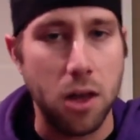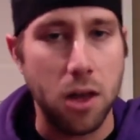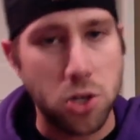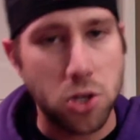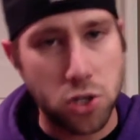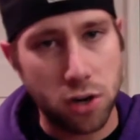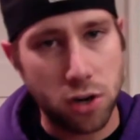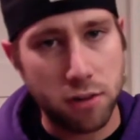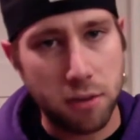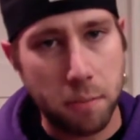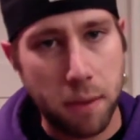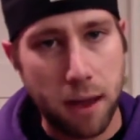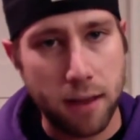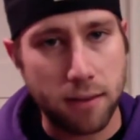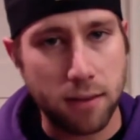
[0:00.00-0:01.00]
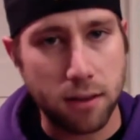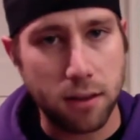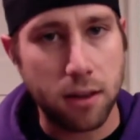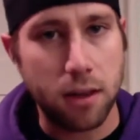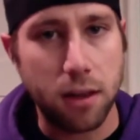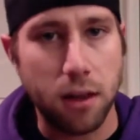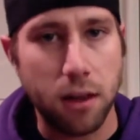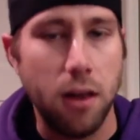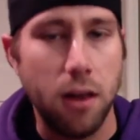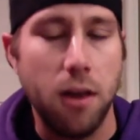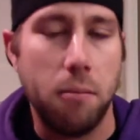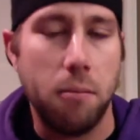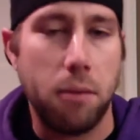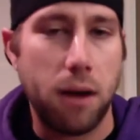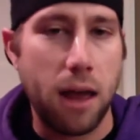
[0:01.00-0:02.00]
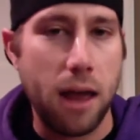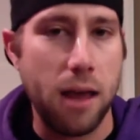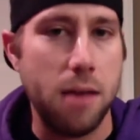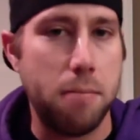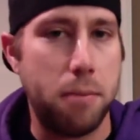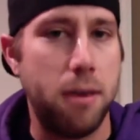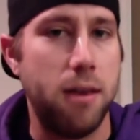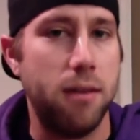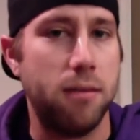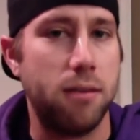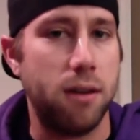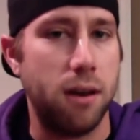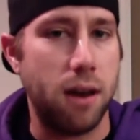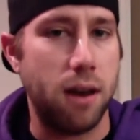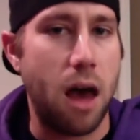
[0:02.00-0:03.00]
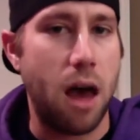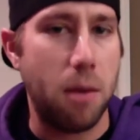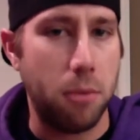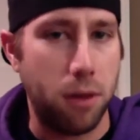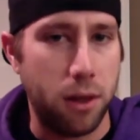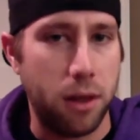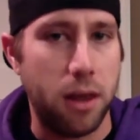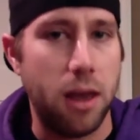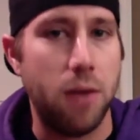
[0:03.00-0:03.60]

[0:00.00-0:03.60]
Sure, it's a passing league, but AP is an anomaly,